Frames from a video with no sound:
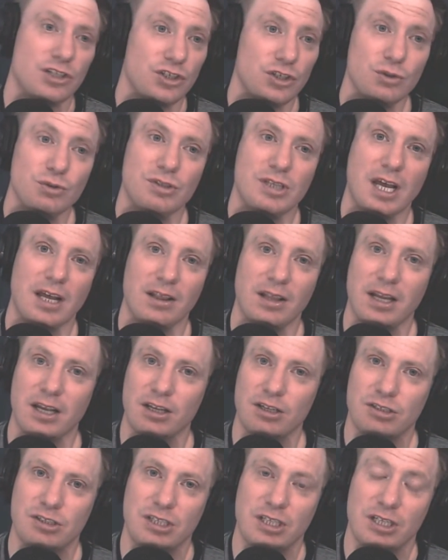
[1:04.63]
She has used
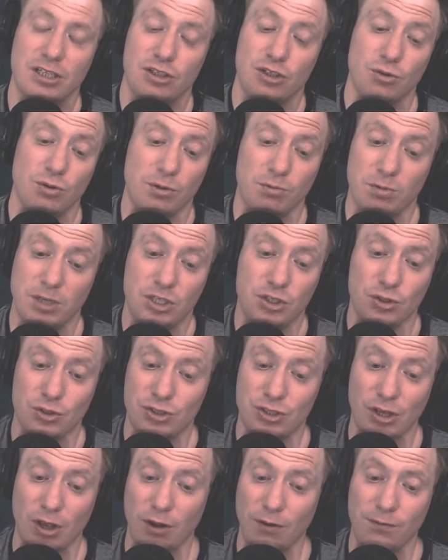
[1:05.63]
that legacy to
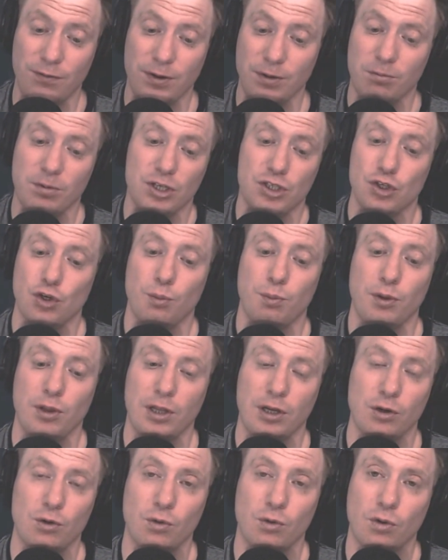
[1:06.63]
enrich herself and enrich
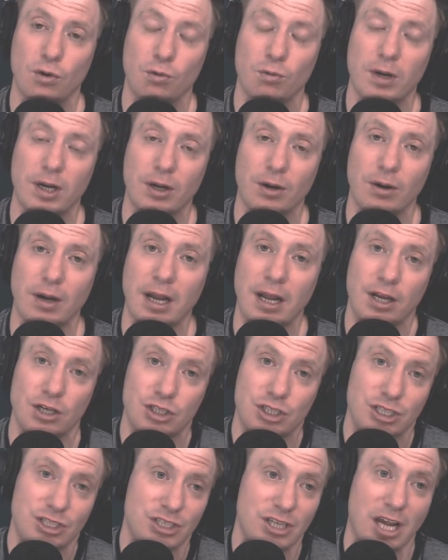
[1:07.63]
her political
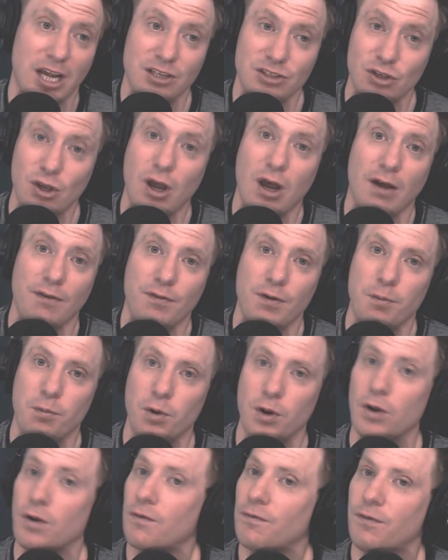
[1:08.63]
career. And she signs
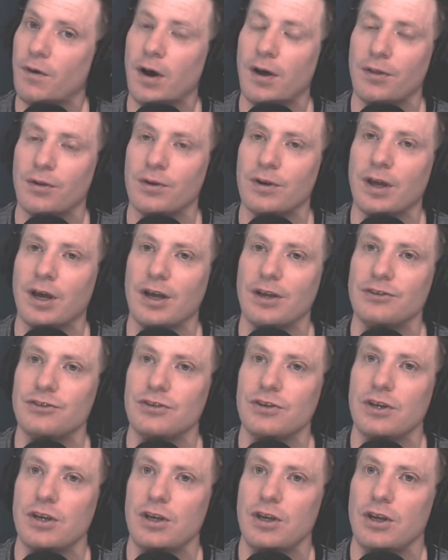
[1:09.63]
off on what her father
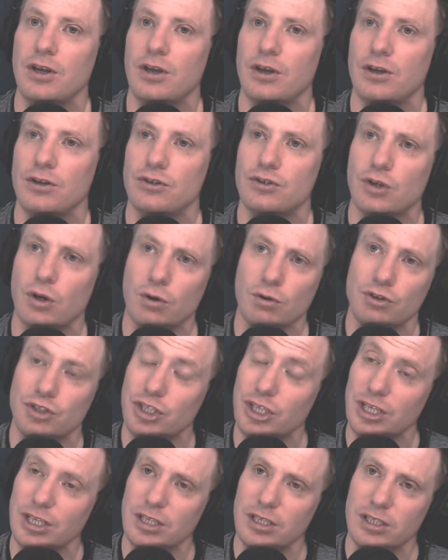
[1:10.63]
does.
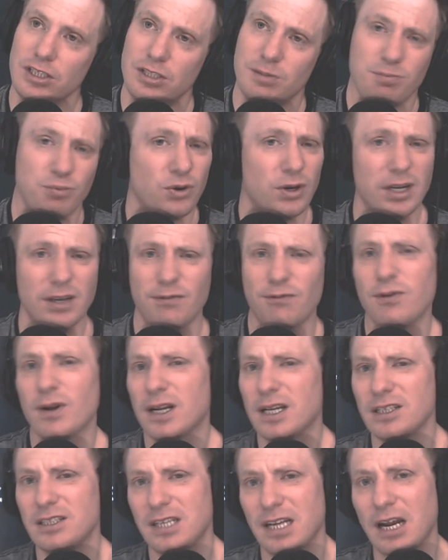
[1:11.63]
So she is
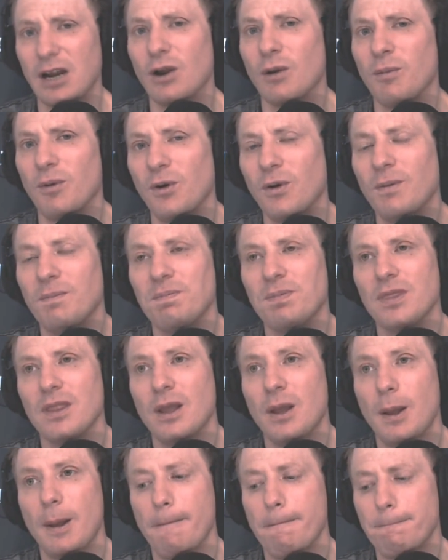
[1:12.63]
pretty frickin' terrible,
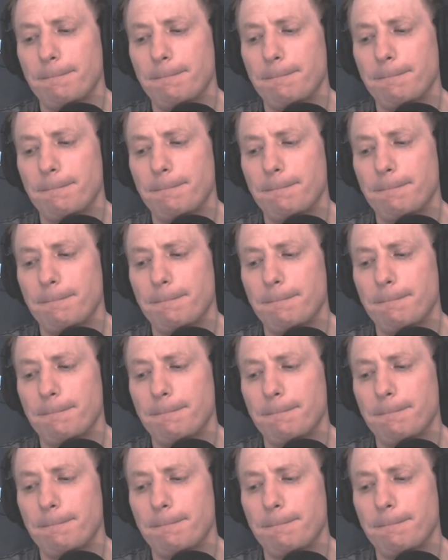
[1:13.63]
